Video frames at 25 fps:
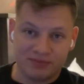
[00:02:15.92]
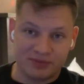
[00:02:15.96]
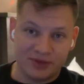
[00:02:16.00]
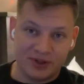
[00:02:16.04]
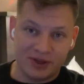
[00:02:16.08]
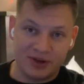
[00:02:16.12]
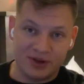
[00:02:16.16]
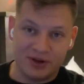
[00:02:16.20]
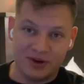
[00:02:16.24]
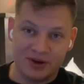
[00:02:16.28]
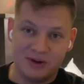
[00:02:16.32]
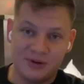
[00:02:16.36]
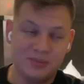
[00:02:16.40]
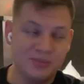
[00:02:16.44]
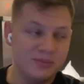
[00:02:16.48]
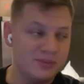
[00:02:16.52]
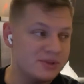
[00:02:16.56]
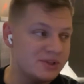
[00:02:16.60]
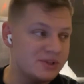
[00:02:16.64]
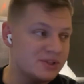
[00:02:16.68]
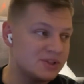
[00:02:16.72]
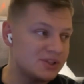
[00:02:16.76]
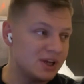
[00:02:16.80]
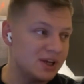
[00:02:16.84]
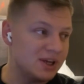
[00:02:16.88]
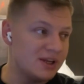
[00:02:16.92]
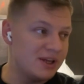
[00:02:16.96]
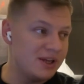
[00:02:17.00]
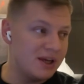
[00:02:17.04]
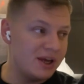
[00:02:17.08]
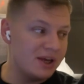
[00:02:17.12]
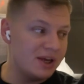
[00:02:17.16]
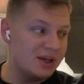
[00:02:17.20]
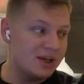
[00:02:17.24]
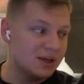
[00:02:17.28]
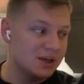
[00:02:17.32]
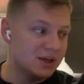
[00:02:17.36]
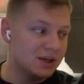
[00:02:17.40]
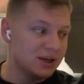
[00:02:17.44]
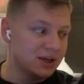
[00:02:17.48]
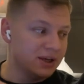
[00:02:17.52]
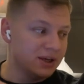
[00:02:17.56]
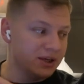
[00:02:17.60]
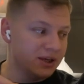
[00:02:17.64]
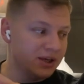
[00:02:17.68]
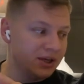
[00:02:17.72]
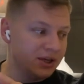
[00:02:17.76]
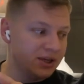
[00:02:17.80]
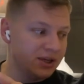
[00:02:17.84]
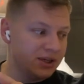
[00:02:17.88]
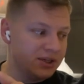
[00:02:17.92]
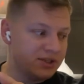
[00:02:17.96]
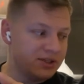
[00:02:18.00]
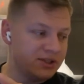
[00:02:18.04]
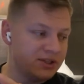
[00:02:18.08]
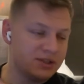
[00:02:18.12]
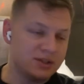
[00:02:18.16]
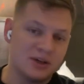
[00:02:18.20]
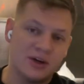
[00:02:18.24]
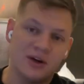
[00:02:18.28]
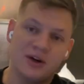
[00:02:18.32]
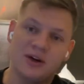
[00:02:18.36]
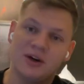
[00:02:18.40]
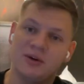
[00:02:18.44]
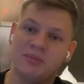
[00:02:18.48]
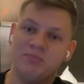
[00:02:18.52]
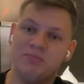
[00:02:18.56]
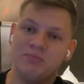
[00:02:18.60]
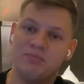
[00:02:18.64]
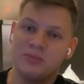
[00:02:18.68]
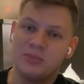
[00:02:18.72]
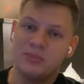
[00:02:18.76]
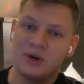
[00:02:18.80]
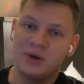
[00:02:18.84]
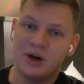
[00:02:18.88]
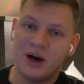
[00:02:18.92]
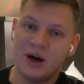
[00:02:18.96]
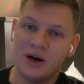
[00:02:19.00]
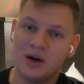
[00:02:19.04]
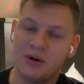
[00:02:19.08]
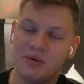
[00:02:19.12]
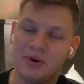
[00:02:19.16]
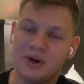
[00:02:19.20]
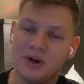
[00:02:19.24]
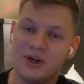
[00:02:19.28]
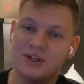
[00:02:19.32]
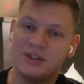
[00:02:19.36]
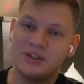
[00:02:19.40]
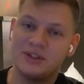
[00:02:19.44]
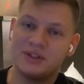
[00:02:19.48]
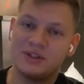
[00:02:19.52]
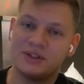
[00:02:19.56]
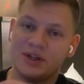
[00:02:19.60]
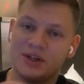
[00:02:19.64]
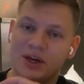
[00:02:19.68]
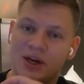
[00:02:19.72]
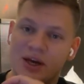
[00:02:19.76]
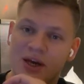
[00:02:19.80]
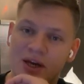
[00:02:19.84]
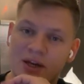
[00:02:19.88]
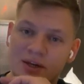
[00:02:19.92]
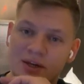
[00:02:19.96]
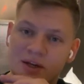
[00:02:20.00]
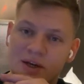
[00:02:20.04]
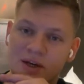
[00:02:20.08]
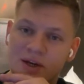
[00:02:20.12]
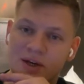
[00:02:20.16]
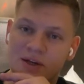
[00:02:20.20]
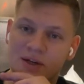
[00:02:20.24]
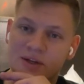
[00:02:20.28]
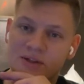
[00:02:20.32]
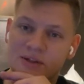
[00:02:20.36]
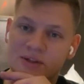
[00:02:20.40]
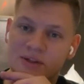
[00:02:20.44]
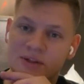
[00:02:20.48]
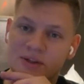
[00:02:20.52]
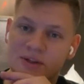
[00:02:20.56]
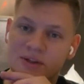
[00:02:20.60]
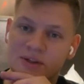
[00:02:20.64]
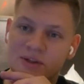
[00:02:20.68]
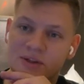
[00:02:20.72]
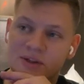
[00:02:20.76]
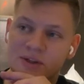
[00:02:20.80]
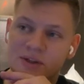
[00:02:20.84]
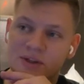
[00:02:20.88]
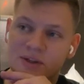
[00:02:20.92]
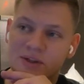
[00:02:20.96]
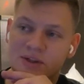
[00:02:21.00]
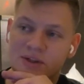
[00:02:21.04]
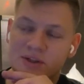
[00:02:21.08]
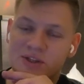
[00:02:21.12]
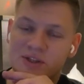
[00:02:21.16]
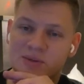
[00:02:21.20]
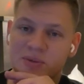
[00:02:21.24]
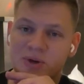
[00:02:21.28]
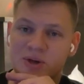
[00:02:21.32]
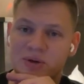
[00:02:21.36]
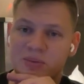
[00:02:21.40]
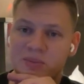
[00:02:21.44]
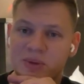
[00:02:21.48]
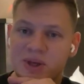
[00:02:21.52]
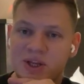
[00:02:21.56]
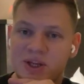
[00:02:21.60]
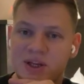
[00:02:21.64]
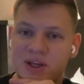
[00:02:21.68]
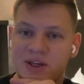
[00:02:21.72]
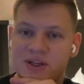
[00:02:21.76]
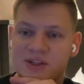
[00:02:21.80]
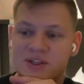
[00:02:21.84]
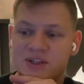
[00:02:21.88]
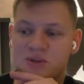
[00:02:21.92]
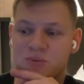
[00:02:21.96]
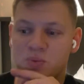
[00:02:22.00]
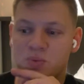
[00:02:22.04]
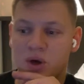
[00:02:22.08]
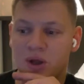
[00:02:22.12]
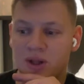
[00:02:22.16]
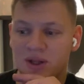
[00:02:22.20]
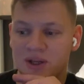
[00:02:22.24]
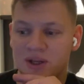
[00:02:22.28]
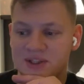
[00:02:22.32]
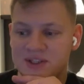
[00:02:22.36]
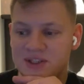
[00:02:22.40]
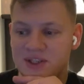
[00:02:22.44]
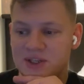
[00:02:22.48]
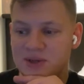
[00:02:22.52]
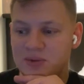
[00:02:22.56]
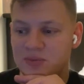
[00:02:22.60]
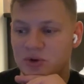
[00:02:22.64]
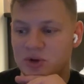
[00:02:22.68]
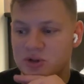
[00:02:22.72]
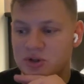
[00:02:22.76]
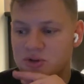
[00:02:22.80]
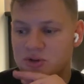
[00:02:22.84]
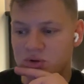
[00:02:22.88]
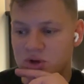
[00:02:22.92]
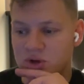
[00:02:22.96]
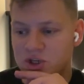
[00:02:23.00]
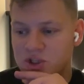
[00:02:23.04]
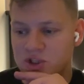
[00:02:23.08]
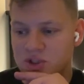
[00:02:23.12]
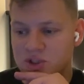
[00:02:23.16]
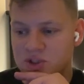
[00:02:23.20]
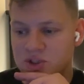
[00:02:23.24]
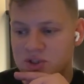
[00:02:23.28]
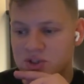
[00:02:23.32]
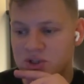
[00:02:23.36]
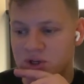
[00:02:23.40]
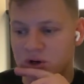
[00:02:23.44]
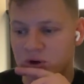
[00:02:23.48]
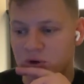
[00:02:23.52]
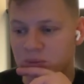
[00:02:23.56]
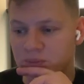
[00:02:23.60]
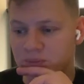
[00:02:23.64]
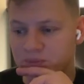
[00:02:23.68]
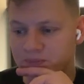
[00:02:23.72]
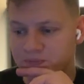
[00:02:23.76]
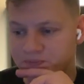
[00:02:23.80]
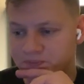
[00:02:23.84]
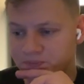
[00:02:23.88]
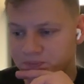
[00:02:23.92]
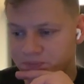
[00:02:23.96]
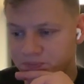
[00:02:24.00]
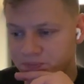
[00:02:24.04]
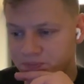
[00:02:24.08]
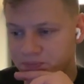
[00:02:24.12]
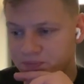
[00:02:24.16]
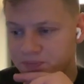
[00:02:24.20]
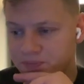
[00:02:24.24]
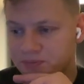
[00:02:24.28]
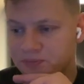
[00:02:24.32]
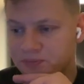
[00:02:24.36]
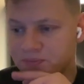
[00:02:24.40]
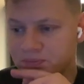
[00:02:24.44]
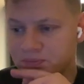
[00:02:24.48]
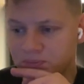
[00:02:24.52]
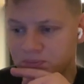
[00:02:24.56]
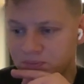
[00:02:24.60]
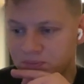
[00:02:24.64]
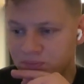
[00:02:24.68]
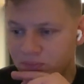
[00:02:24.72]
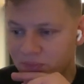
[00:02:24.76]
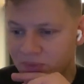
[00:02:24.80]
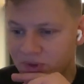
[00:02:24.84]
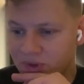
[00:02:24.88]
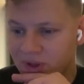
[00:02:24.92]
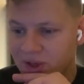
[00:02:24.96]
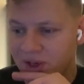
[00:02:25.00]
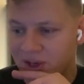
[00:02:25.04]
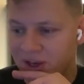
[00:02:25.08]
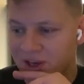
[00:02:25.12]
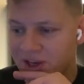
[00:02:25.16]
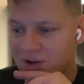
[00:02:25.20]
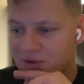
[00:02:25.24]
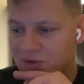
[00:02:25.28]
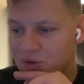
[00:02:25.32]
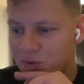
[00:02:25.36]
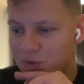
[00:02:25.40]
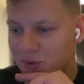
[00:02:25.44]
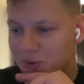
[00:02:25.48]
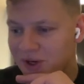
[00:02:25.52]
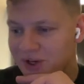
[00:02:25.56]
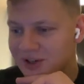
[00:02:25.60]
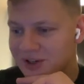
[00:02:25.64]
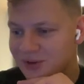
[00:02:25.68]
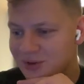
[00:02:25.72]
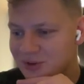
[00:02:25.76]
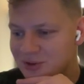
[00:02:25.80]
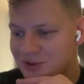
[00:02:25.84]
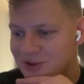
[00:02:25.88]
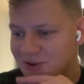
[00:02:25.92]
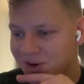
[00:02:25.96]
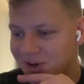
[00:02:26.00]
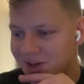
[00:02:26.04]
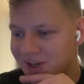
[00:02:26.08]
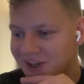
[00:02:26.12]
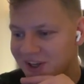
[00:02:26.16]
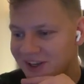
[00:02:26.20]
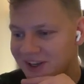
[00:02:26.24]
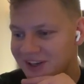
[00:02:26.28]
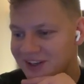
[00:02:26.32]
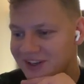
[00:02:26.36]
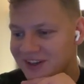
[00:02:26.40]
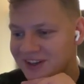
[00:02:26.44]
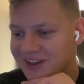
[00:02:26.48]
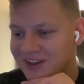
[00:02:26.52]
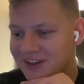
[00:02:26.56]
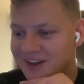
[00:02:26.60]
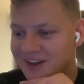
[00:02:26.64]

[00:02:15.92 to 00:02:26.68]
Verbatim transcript: here sunday it's uh, congress and and uh, some other meetings as well as team registration so Hey everyone who's joining in.